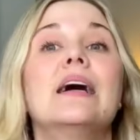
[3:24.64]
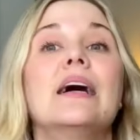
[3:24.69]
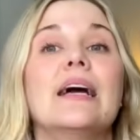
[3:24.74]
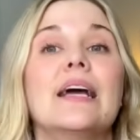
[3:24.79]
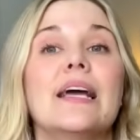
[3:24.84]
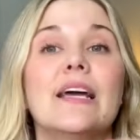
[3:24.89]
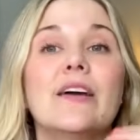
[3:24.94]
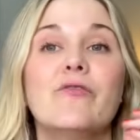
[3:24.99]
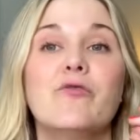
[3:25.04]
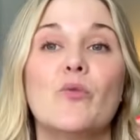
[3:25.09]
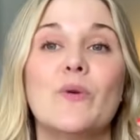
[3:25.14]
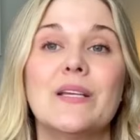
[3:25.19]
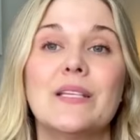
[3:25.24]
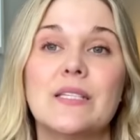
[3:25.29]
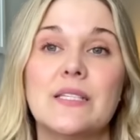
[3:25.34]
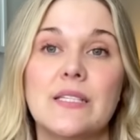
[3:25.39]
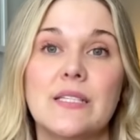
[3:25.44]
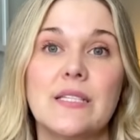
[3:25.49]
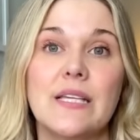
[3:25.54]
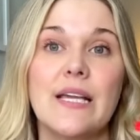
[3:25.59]
if we
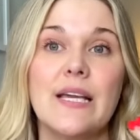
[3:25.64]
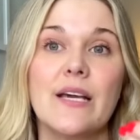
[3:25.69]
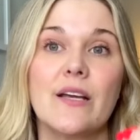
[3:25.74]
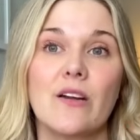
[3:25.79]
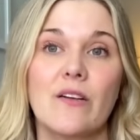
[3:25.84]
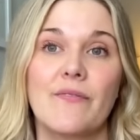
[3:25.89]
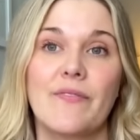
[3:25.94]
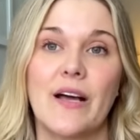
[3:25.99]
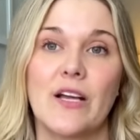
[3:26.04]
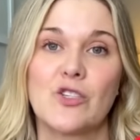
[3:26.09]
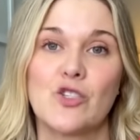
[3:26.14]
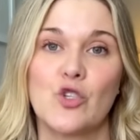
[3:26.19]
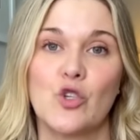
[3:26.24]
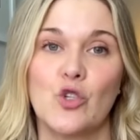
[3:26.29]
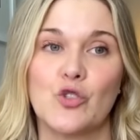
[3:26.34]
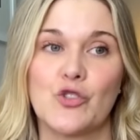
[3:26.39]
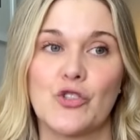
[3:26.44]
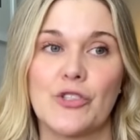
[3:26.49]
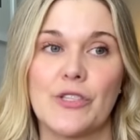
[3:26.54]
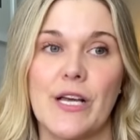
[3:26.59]
see it on
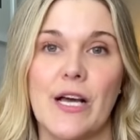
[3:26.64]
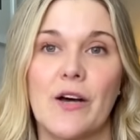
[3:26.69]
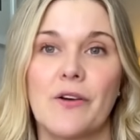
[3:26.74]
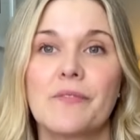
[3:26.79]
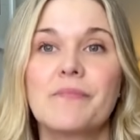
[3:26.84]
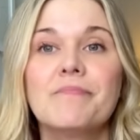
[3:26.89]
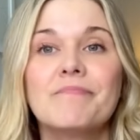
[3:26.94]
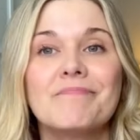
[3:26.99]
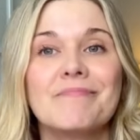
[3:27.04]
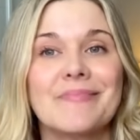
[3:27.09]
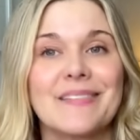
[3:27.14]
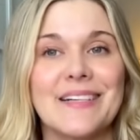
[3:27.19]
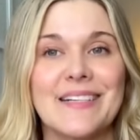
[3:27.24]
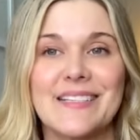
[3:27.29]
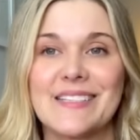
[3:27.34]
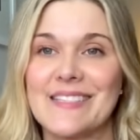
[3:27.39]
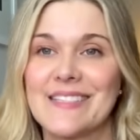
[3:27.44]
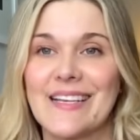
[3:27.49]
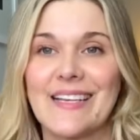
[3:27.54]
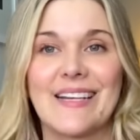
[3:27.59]
vaginal ultrasound,
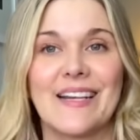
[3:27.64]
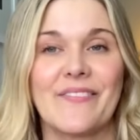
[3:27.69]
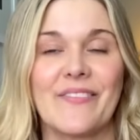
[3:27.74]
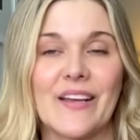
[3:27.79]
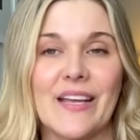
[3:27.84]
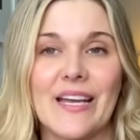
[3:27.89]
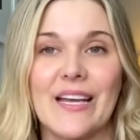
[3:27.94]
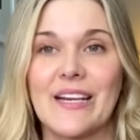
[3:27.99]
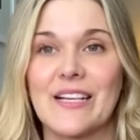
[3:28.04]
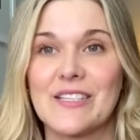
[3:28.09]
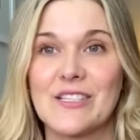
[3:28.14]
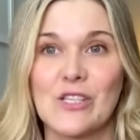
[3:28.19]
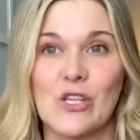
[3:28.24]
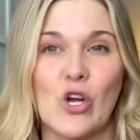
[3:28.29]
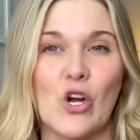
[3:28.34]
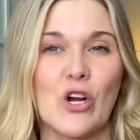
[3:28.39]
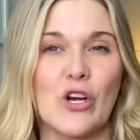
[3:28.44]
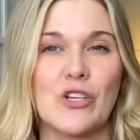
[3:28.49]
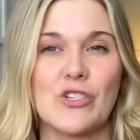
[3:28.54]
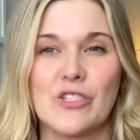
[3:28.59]
it's significant, it's
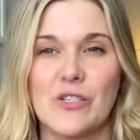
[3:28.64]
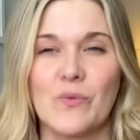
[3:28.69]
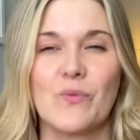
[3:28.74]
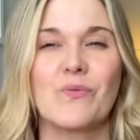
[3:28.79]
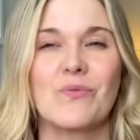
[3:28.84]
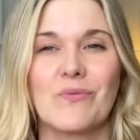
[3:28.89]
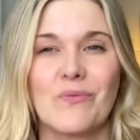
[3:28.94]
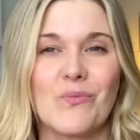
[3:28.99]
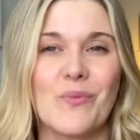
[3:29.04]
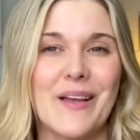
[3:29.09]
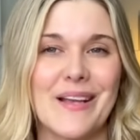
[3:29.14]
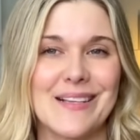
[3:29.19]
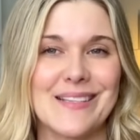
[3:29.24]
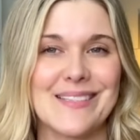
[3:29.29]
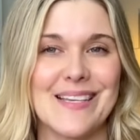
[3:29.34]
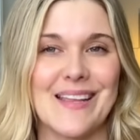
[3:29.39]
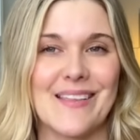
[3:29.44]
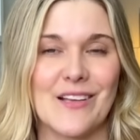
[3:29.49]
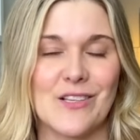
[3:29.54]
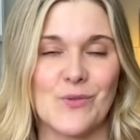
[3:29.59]
large, we can
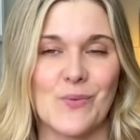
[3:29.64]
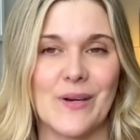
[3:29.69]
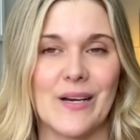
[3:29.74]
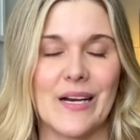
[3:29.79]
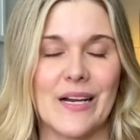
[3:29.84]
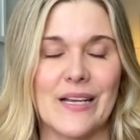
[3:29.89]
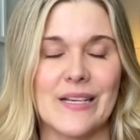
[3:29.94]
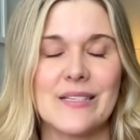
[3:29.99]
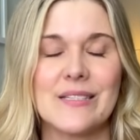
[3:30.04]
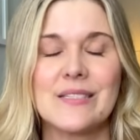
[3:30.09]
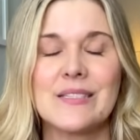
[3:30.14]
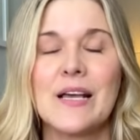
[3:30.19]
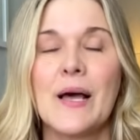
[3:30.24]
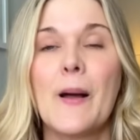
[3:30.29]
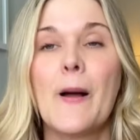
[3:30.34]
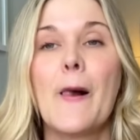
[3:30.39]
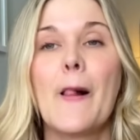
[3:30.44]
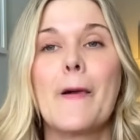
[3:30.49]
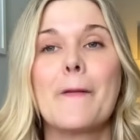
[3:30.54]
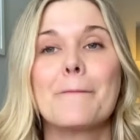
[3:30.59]
say that's what it is.
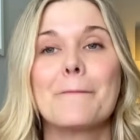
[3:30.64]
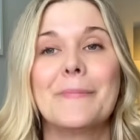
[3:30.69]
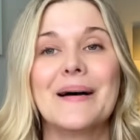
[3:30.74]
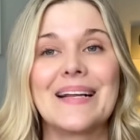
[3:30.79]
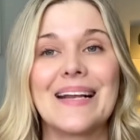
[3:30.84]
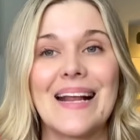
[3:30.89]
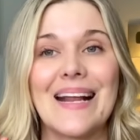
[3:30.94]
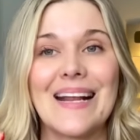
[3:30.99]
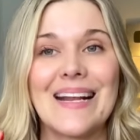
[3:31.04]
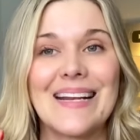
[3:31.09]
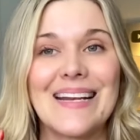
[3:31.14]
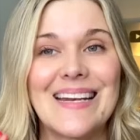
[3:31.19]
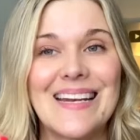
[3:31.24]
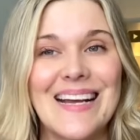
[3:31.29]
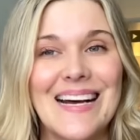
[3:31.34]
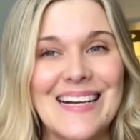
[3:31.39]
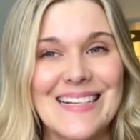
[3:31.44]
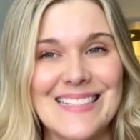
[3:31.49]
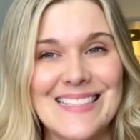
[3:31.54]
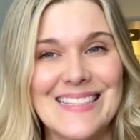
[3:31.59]
But
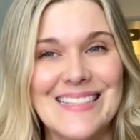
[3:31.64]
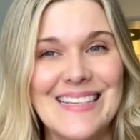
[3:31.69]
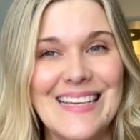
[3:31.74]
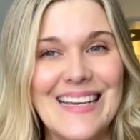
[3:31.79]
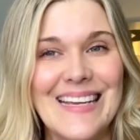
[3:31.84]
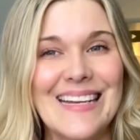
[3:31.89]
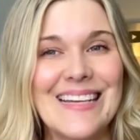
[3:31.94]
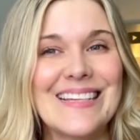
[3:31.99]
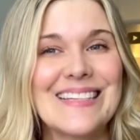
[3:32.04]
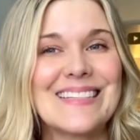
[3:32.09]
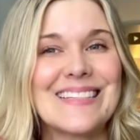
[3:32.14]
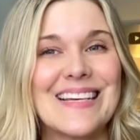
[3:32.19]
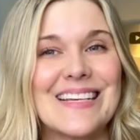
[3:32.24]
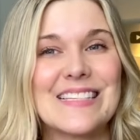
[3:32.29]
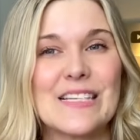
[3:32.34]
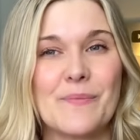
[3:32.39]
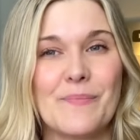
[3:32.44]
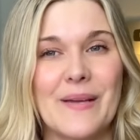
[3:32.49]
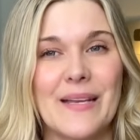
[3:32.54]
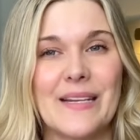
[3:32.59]
not seeing it
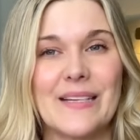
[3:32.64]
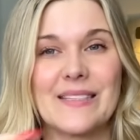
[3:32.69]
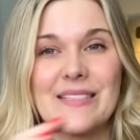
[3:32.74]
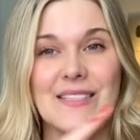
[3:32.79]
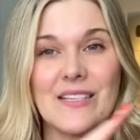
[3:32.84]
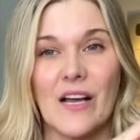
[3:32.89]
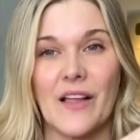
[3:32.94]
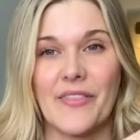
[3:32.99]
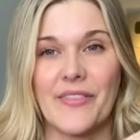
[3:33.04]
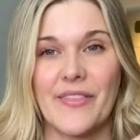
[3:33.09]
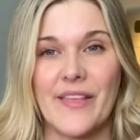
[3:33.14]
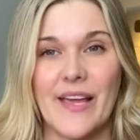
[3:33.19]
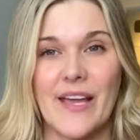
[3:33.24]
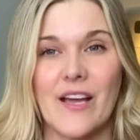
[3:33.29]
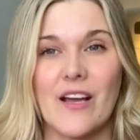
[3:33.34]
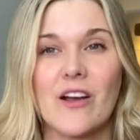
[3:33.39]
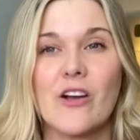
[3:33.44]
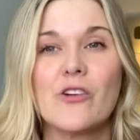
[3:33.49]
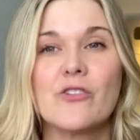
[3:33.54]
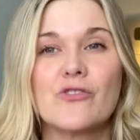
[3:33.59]
doesn't mean it's not
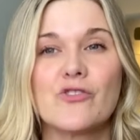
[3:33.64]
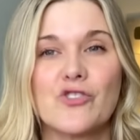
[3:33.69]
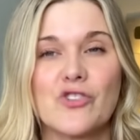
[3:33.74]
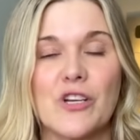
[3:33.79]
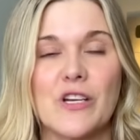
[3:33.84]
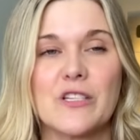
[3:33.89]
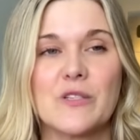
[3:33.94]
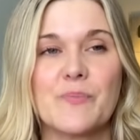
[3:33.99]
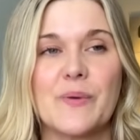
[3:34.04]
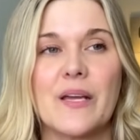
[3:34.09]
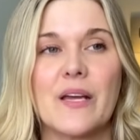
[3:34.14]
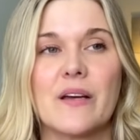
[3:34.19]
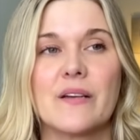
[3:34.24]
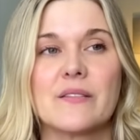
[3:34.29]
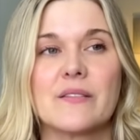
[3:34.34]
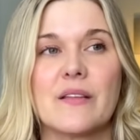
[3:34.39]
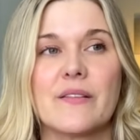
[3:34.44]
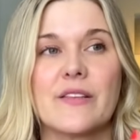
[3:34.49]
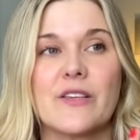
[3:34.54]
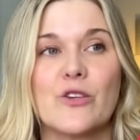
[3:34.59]
there just
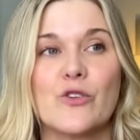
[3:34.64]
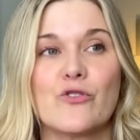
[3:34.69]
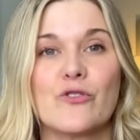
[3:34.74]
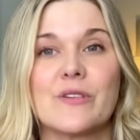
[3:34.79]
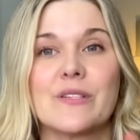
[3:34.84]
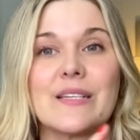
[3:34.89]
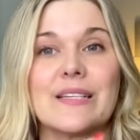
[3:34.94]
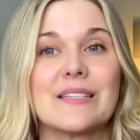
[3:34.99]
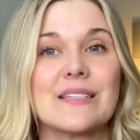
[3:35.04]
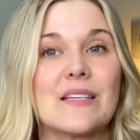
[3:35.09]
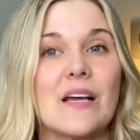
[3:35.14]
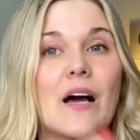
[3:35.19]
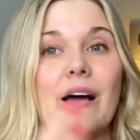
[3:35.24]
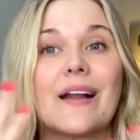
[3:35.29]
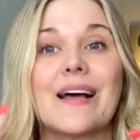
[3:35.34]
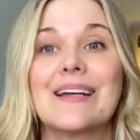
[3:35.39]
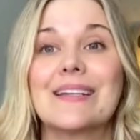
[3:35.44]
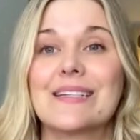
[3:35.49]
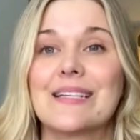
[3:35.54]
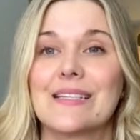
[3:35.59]
because the uterus is not
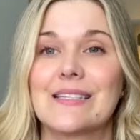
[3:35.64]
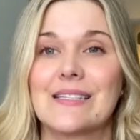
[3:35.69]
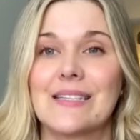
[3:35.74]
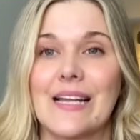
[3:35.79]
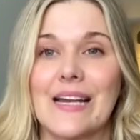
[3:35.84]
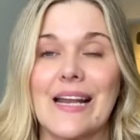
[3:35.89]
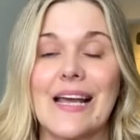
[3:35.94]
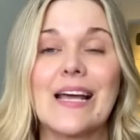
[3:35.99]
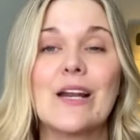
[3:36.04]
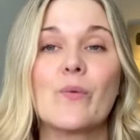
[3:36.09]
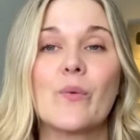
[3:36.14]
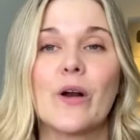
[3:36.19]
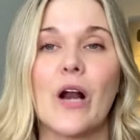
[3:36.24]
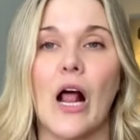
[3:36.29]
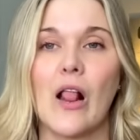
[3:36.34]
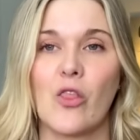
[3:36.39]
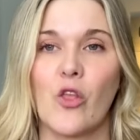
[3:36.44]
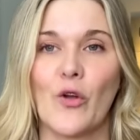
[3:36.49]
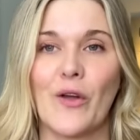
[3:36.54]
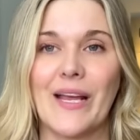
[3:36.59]
distended. We're
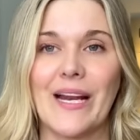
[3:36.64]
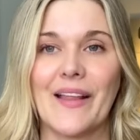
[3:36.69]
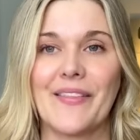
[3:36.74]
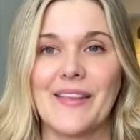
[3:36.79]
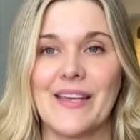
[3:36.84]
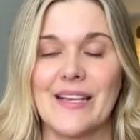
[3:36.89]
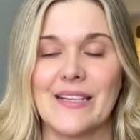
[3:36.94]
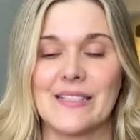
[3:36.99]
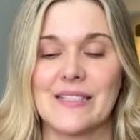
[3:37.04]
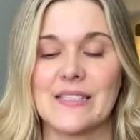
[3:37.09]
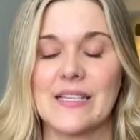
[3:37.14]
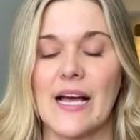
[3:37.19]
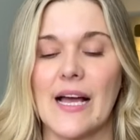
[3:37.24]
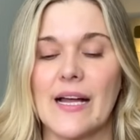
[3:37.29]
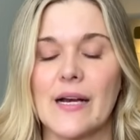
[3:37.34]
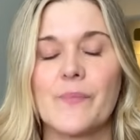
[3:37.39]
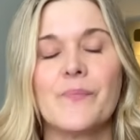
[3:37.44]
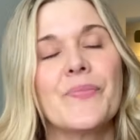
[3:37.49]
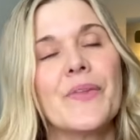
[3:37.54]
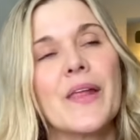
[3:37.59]
not looking at the inside.